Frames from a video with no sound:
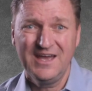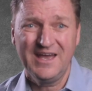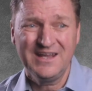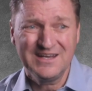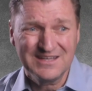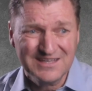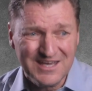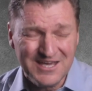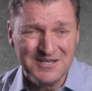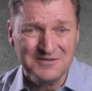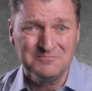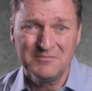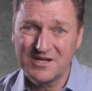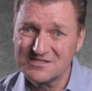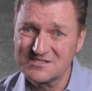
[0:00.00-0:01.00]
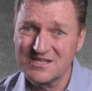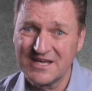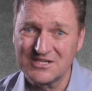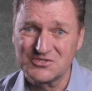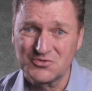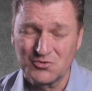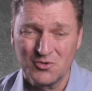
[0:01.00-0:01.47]
And again, much
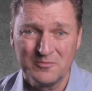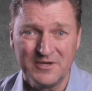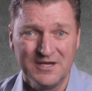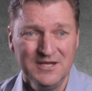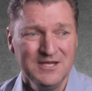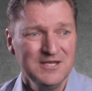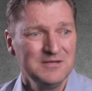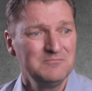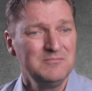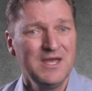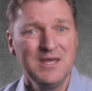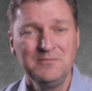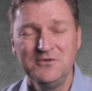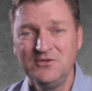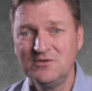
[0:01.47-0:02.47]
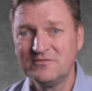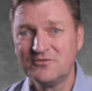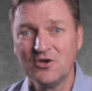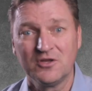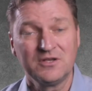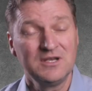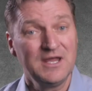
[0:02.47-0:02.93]
like trauma, maybe you've
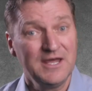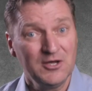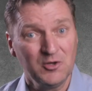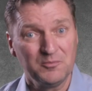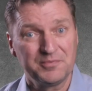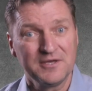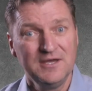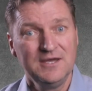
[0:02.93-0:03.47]
gotten help